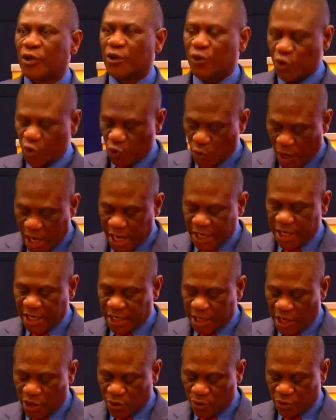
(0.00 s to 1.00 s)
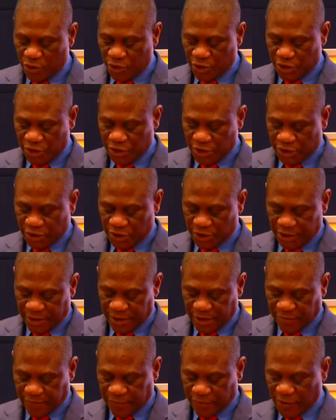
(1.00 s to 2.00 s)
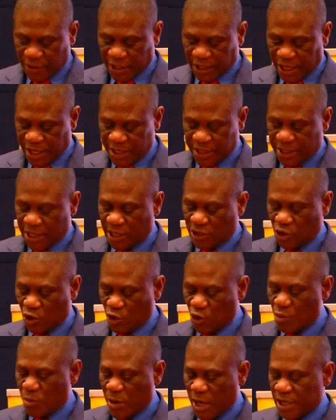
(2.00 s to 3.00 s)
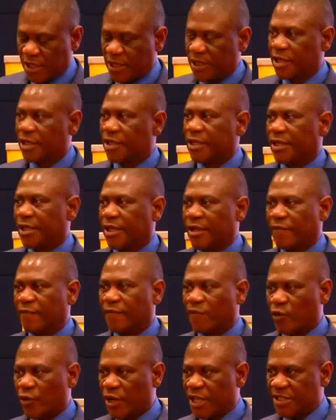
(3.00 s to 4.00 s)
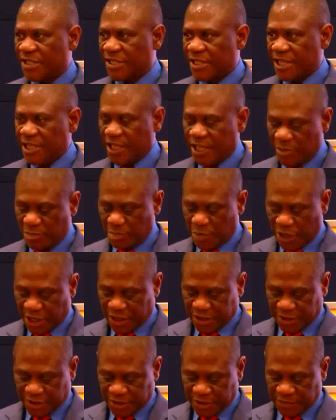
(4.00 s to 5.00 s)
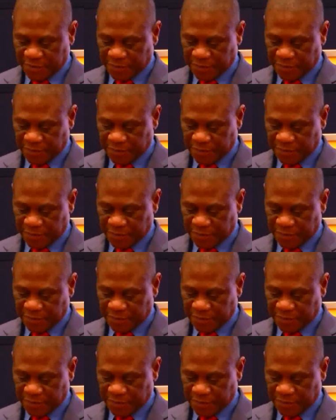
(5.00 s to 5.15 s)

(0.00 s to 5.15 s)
to other countries for greater global influence and impact.